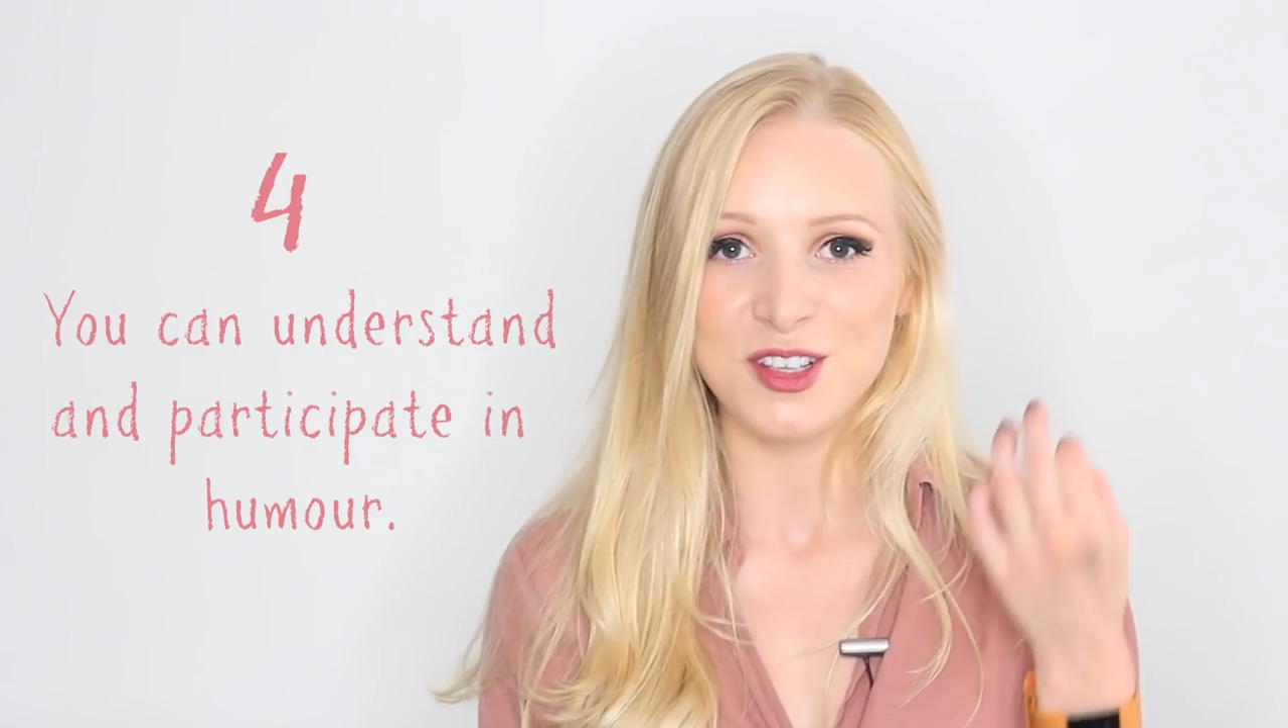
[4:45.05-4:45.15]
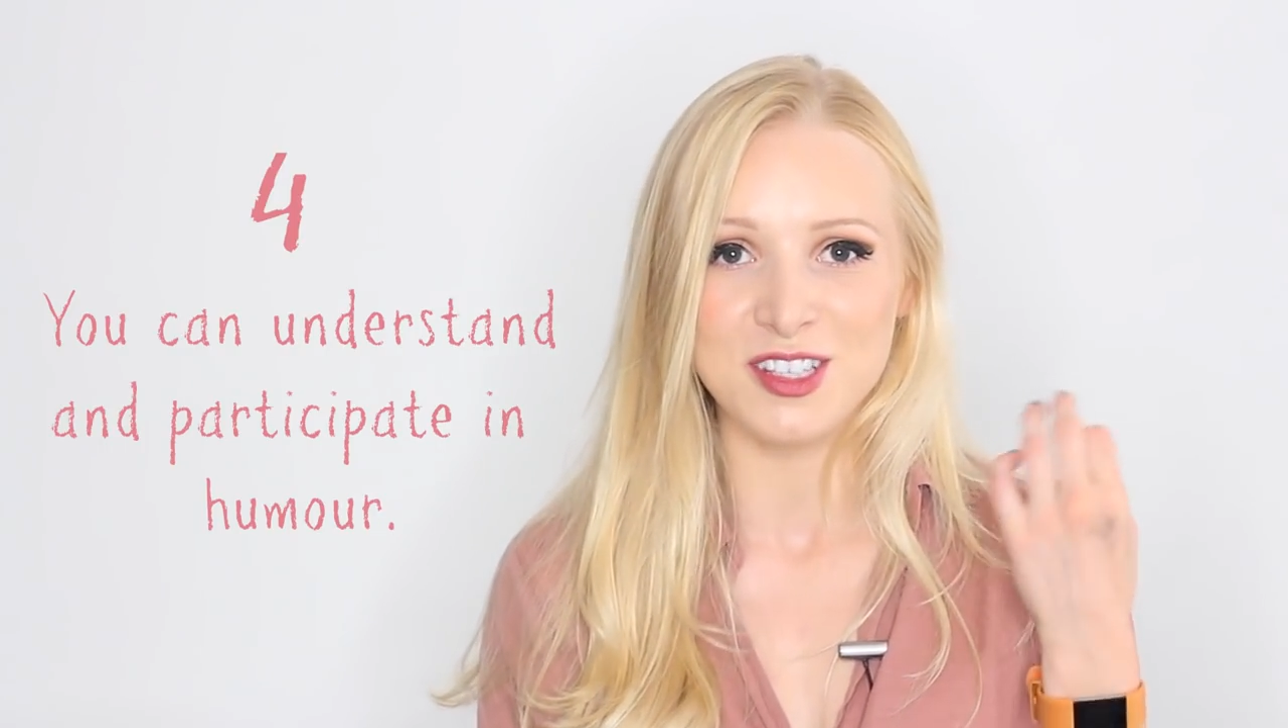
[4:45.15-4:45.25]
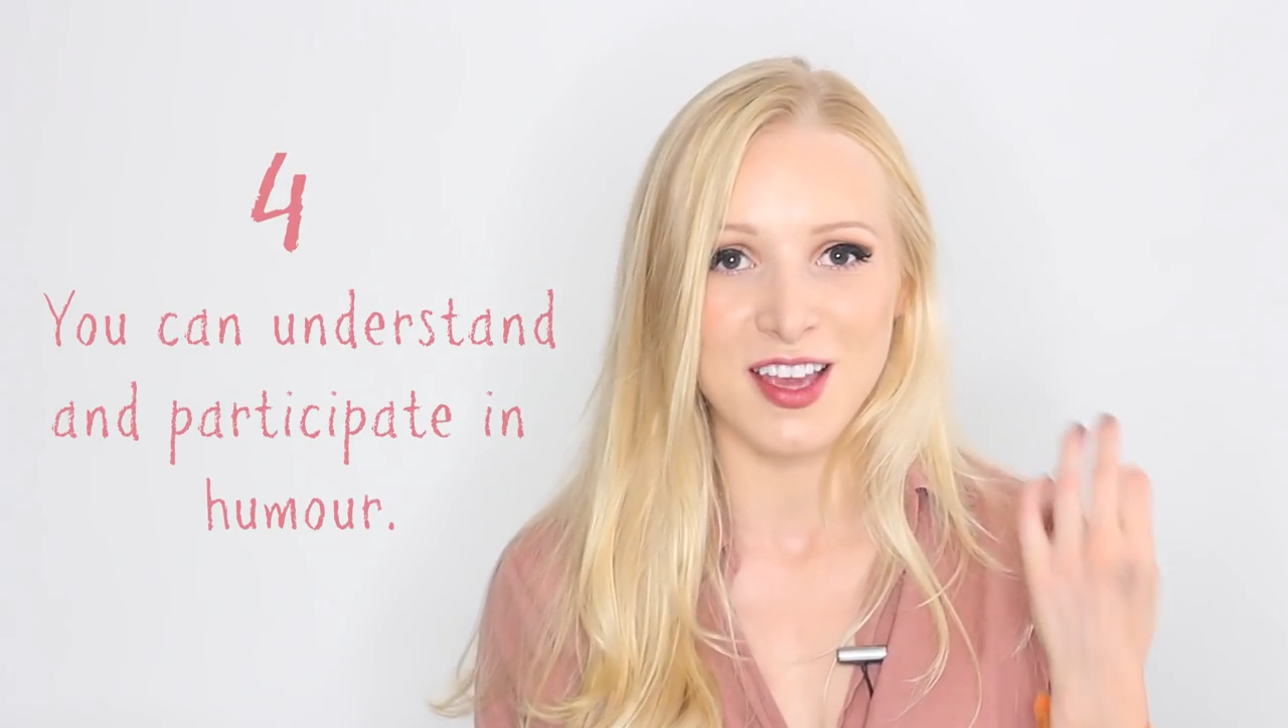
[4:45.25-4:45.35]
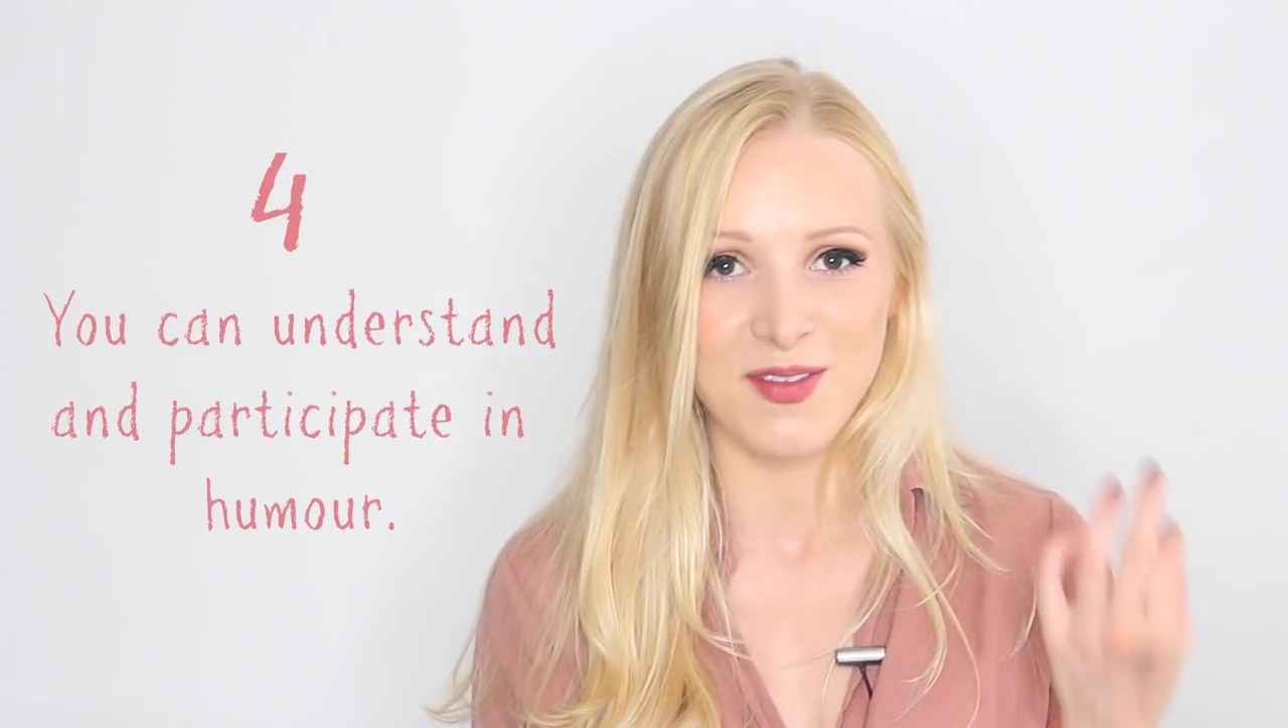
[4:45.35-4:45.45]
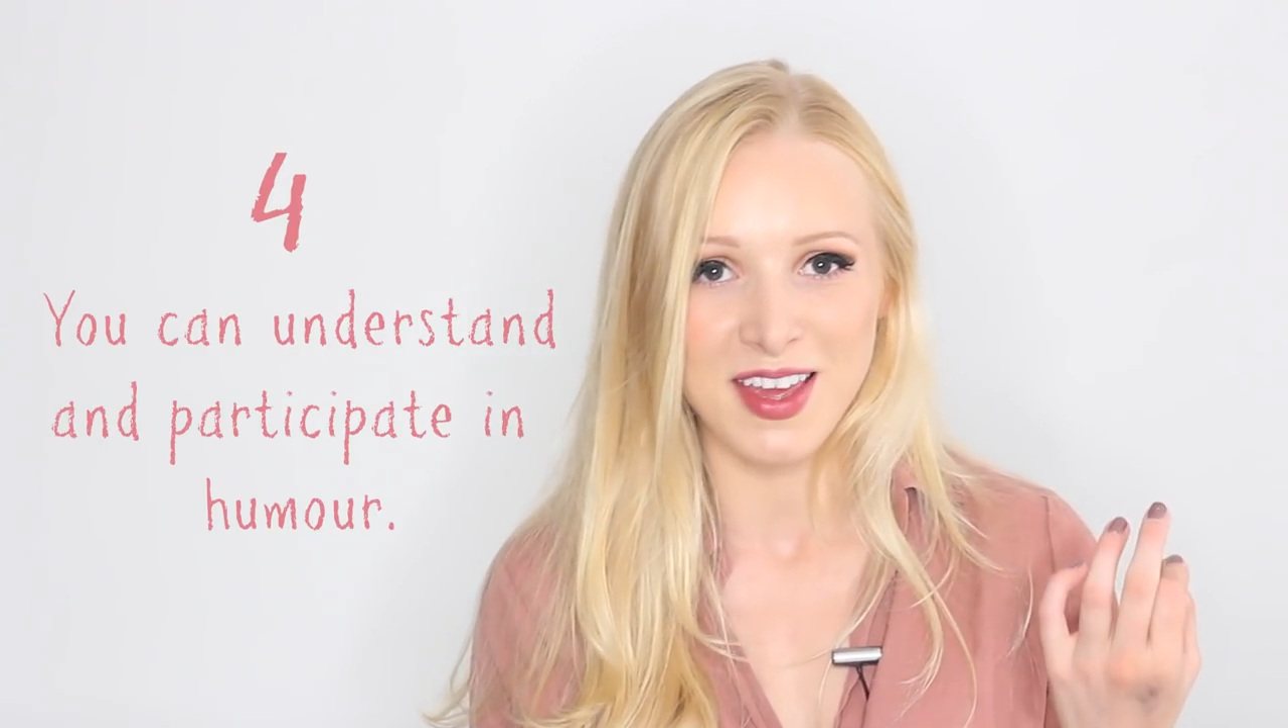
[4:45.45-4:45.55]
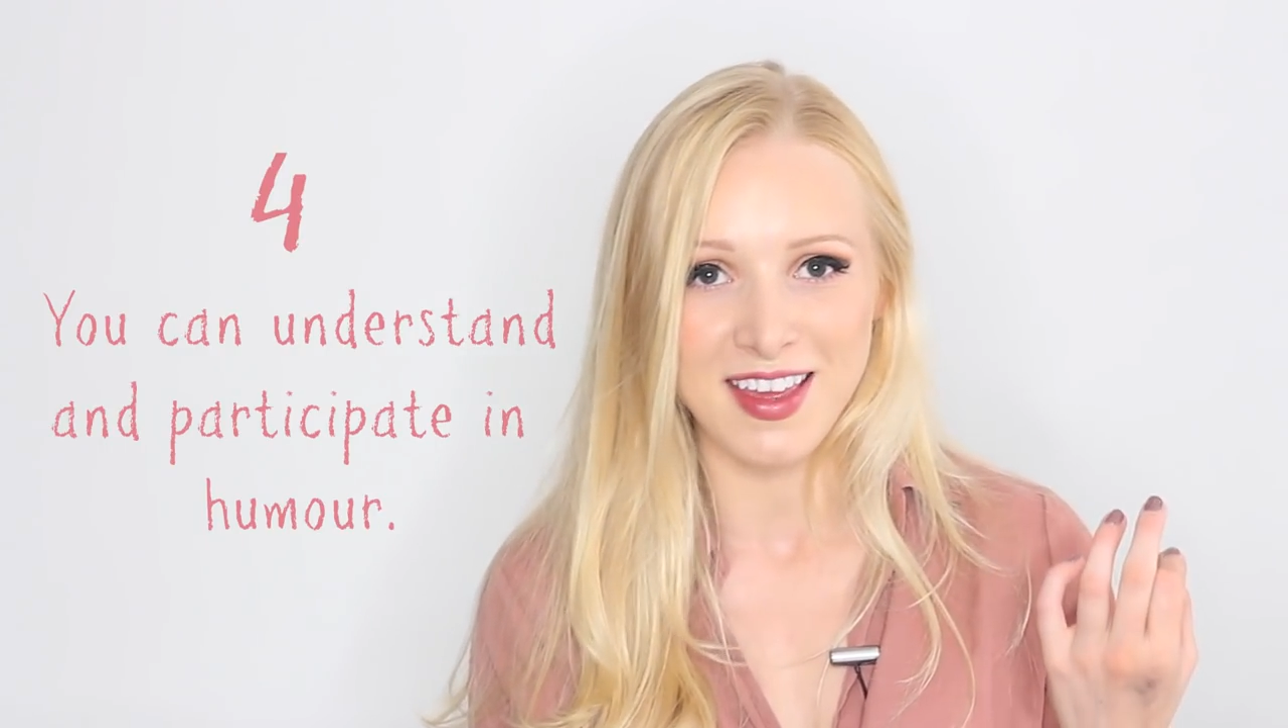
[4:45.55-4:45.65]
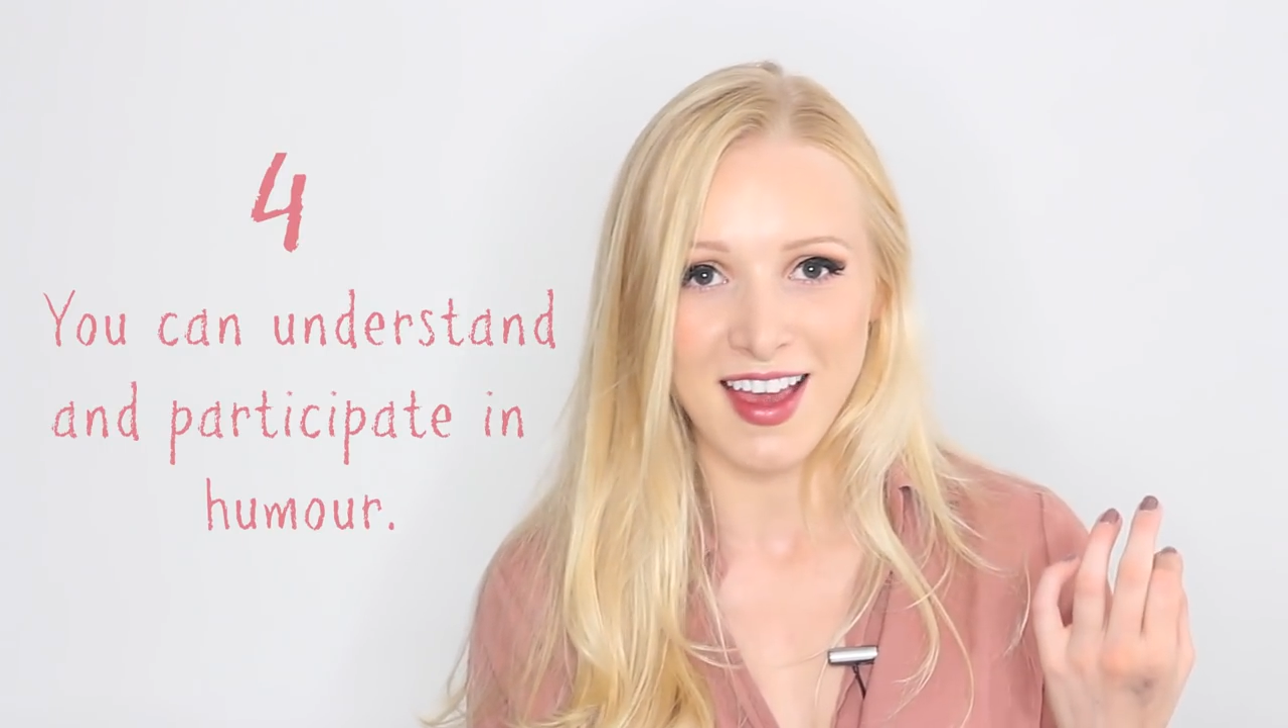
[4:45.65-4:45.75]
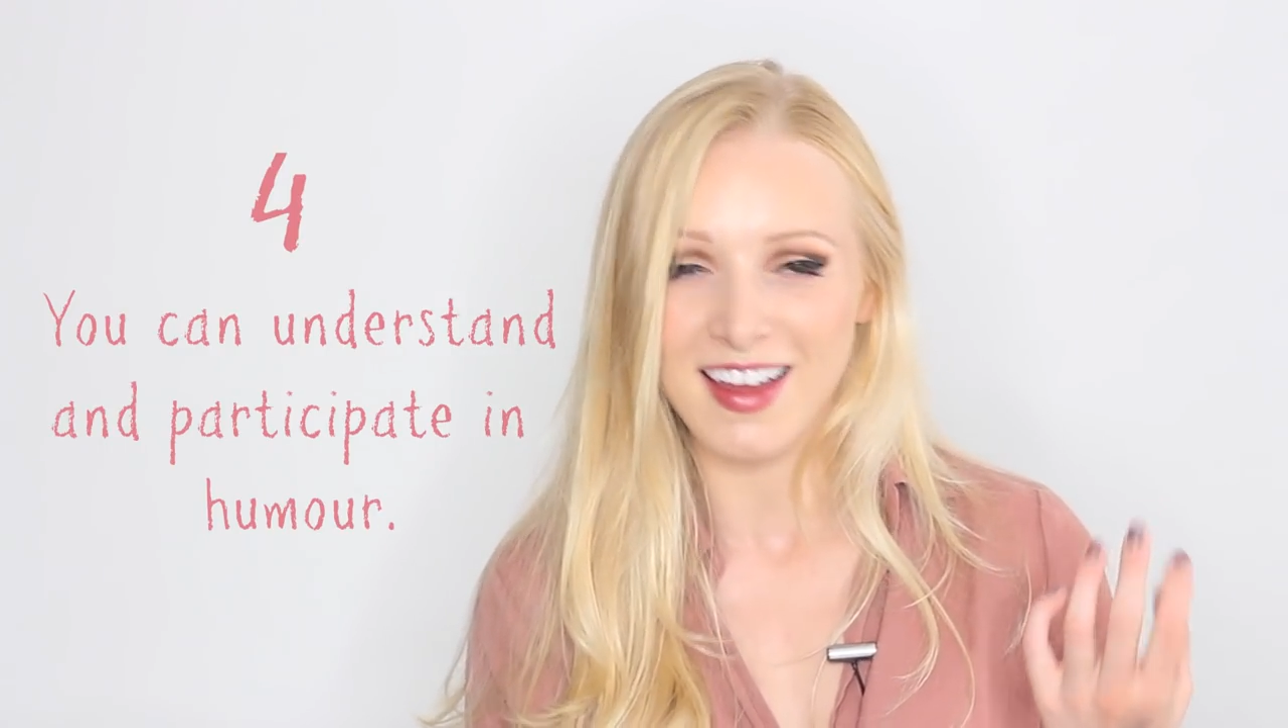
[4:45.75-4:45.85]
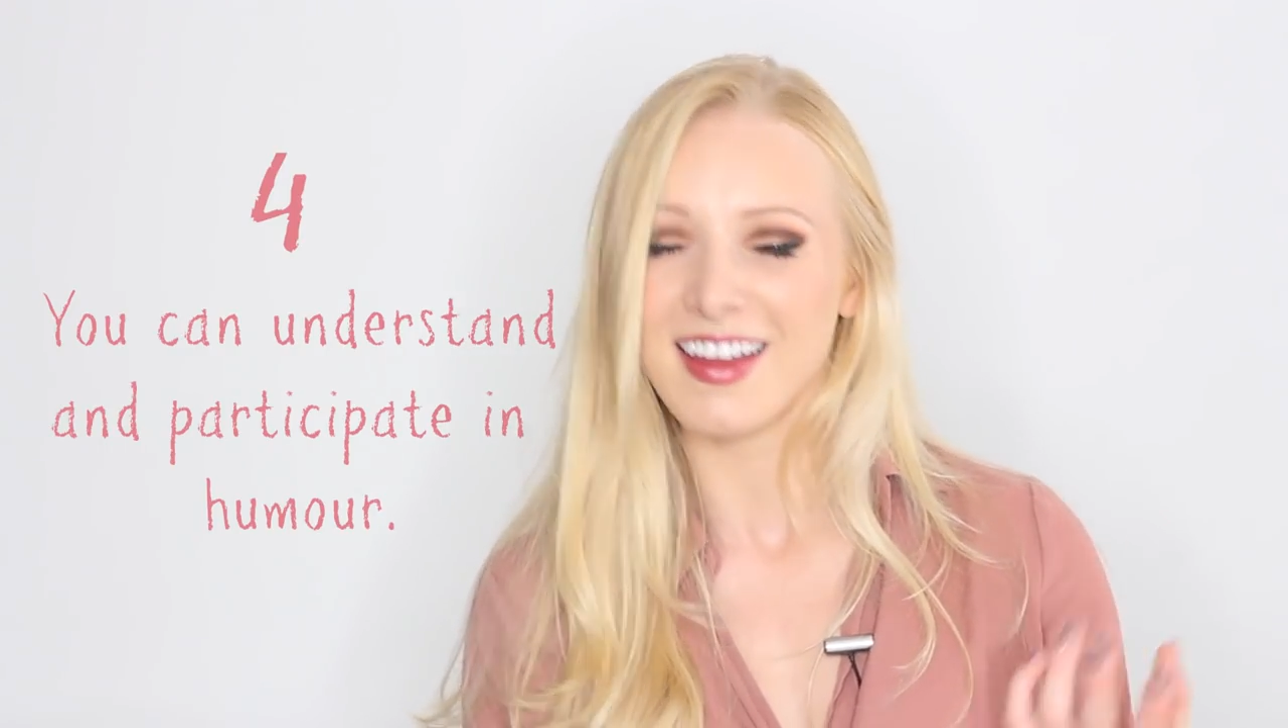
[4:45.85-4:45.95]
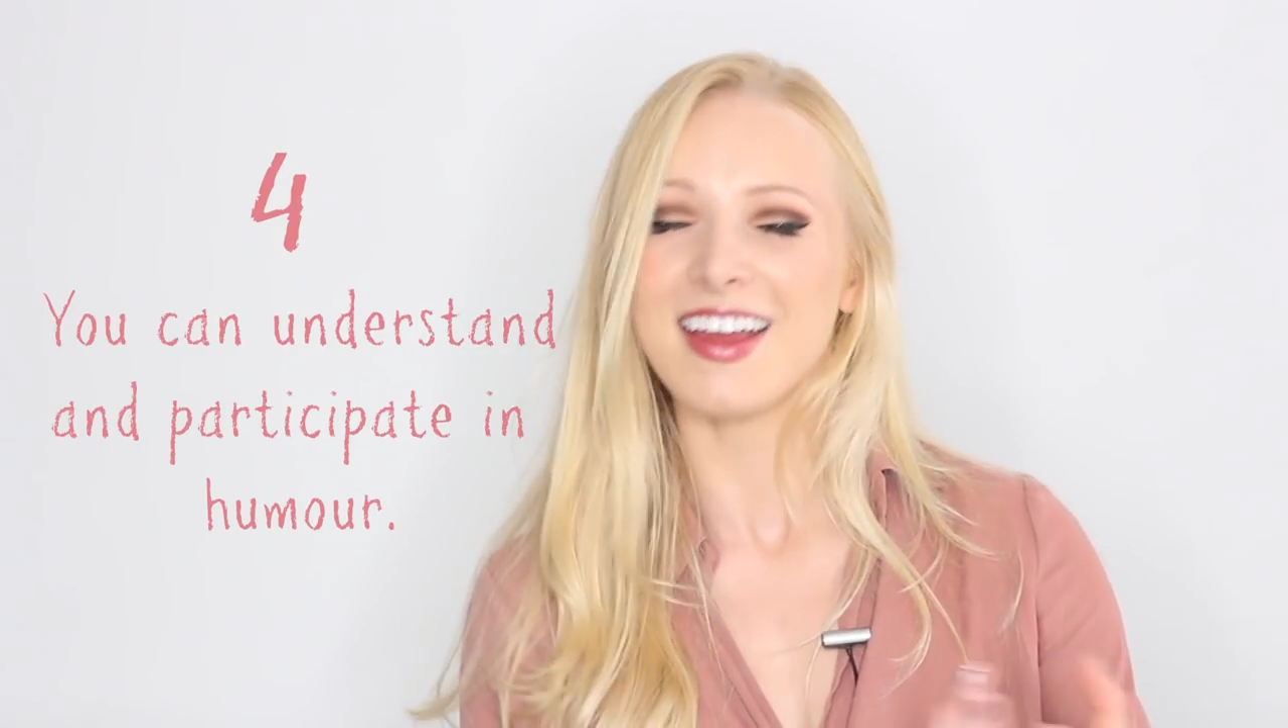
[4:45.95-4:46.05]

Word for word: Sevilla